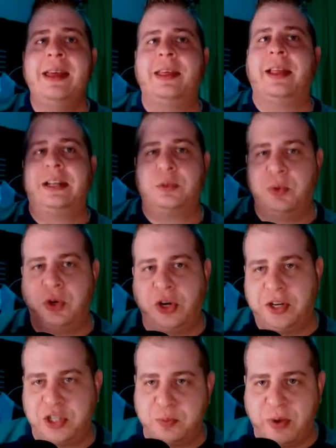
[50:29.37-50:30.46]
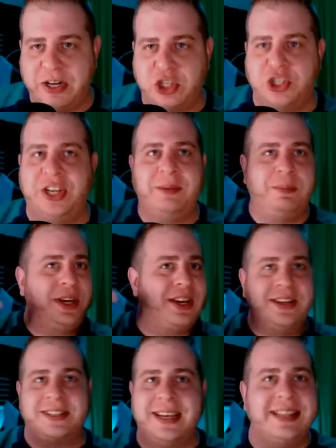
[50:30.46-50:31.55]
They like to put it on a spreadsheet
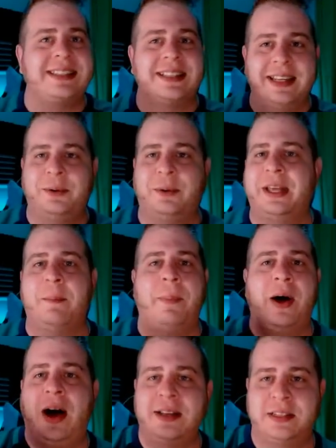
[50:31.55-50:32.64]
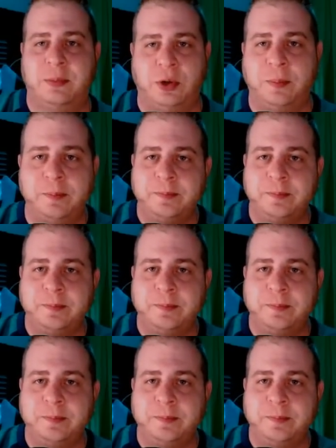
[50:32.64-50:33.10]
because it's literally impossible.